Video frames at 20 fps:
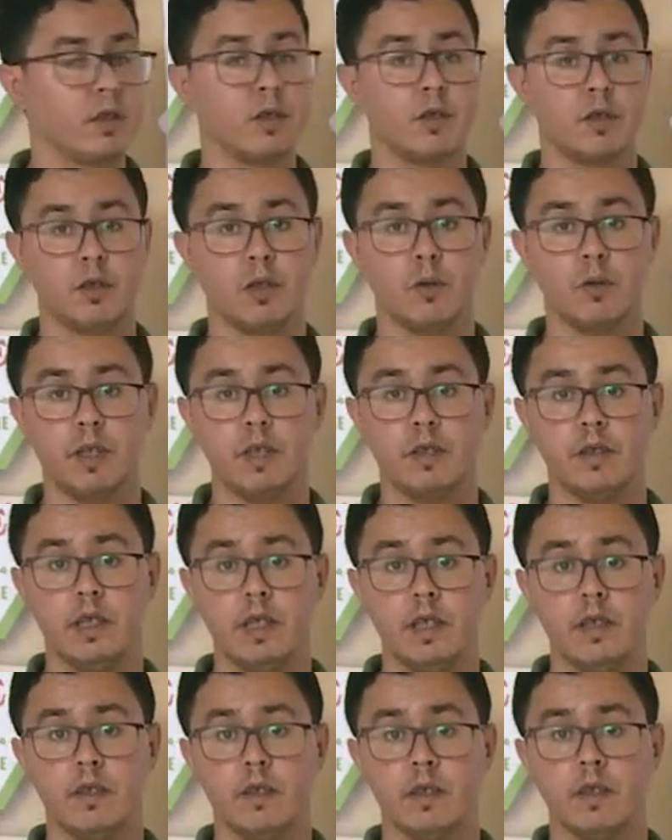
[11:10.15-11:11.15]
So it
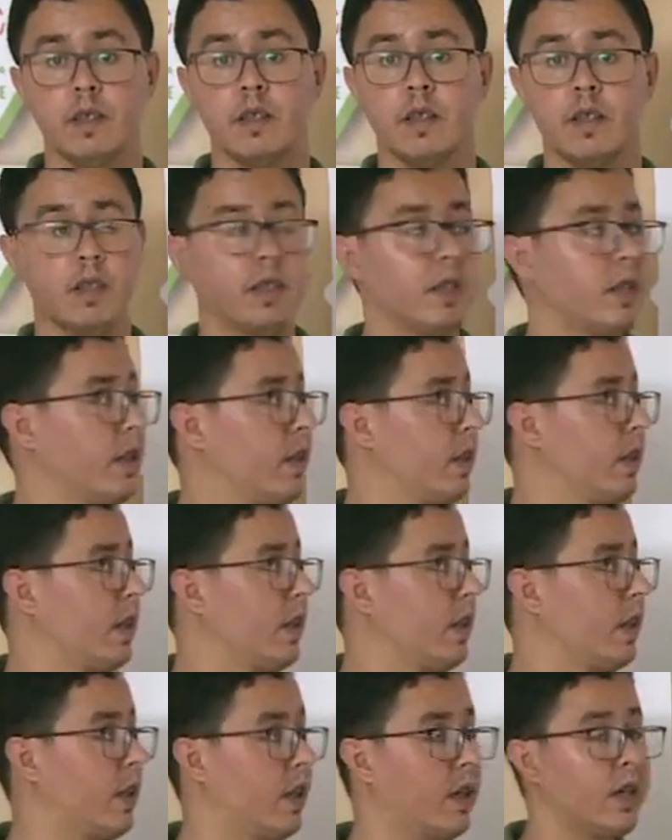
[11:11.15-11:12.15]
is
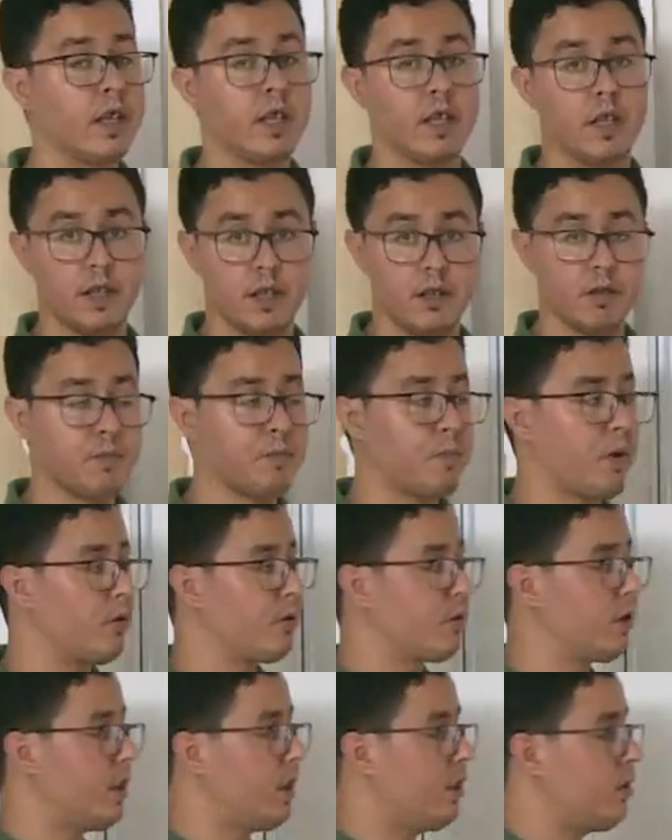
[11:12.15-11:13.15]

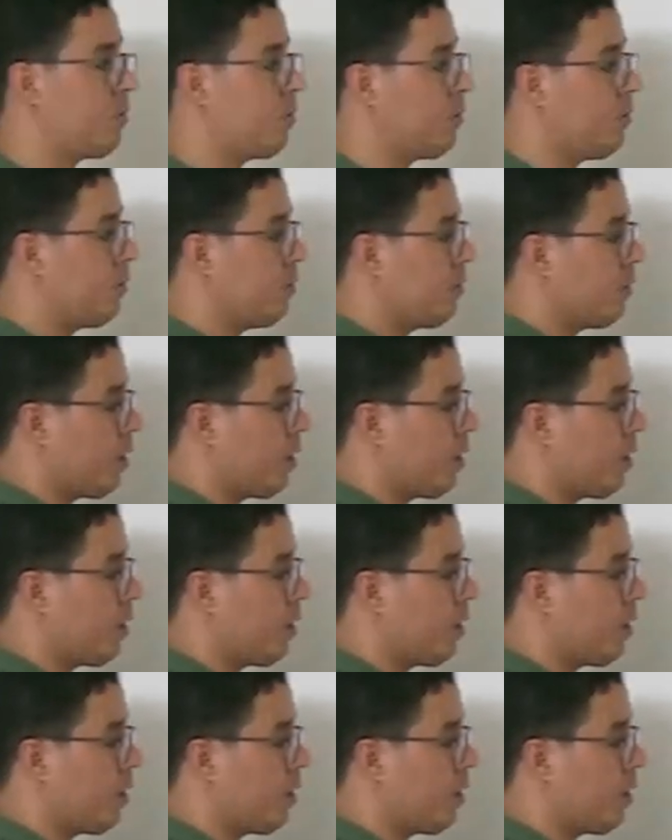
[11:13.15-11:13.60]
responding to